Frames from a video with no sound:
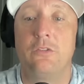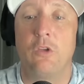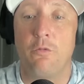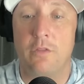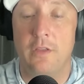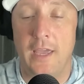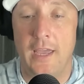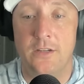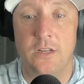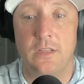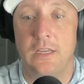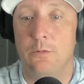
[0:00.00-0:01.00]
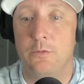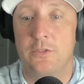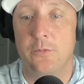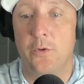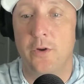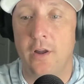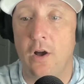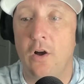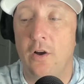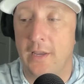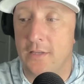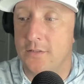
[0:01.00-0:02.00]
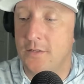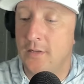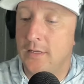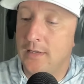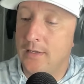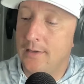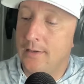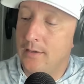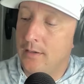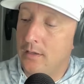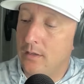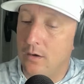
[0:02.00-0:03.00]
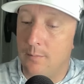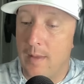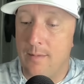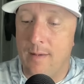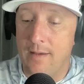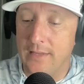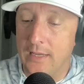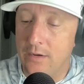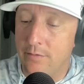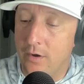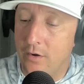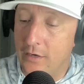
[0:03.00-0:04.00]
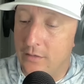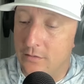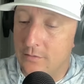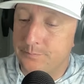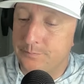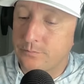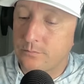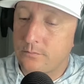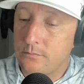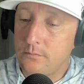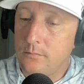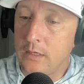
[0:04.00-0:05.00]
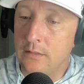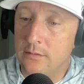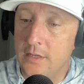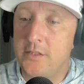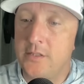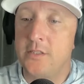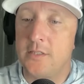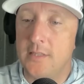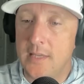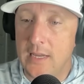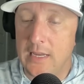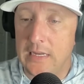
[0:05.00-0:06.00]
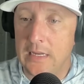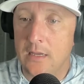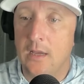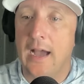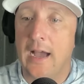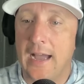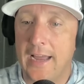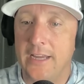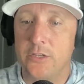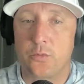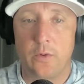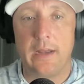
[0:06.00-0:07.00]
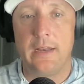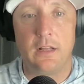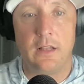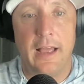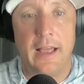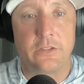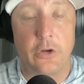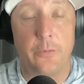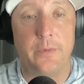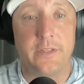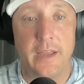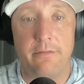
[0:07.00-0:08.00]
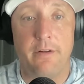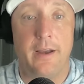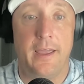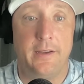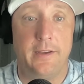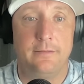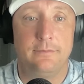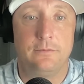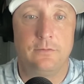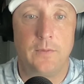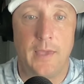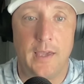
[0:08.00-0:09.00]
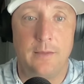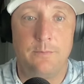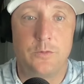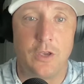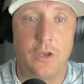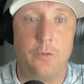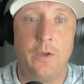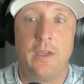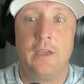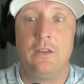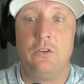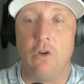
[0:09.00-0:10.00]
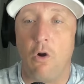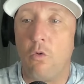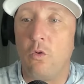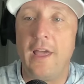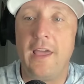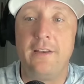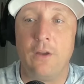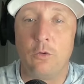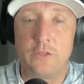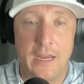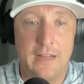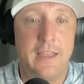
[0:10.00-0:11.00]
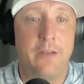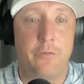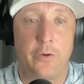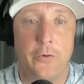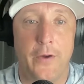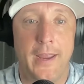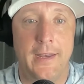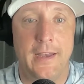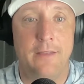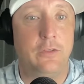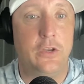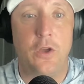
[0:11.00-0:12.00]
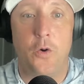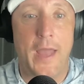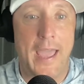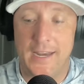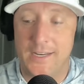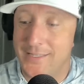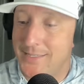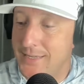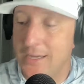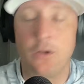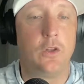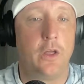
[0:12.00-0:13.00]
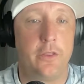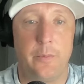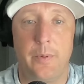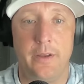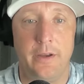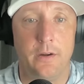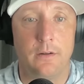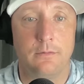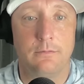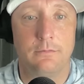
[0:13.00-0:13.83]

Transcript: us over the edge, I think it was somewhere in August or maybe by the end of August, this is the highest rated class Auburn's ever had. Okay, so don't take that for granted if you don't add a single other player.